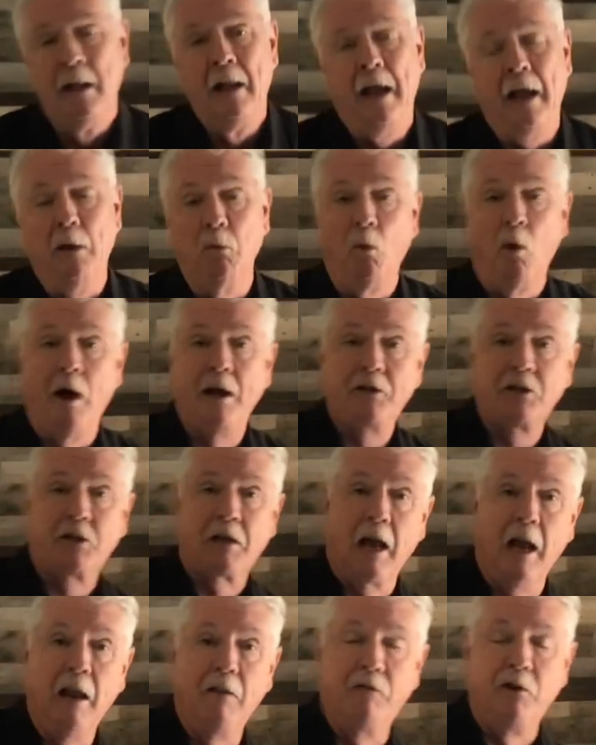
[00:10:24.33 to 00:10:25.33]
and watch
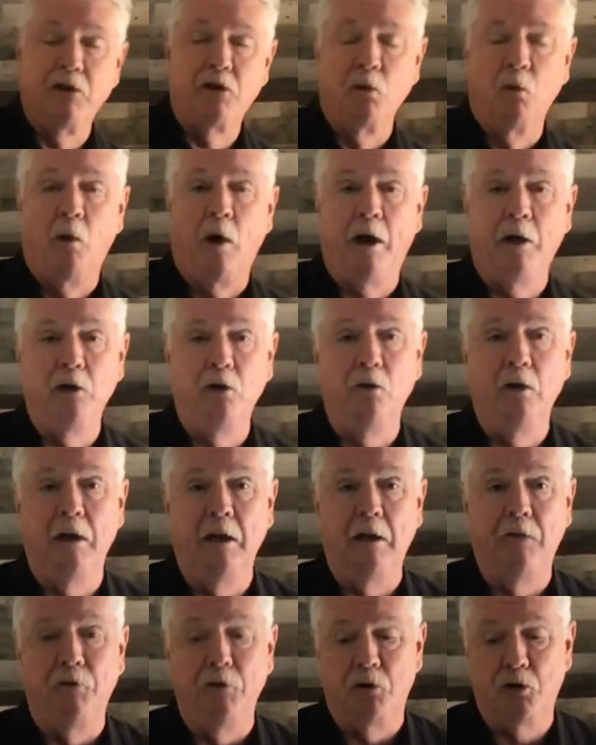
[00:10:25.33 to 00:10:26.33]
television while you eat
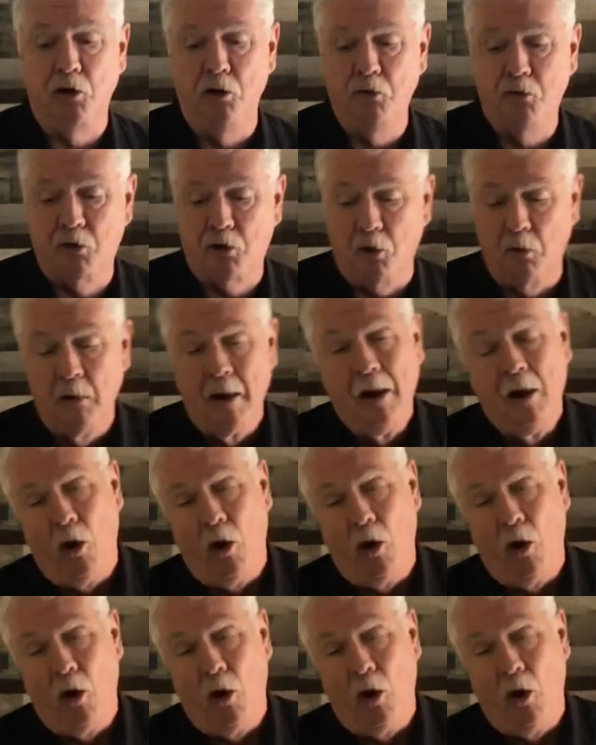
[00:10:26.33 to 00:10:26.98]
if you choose to.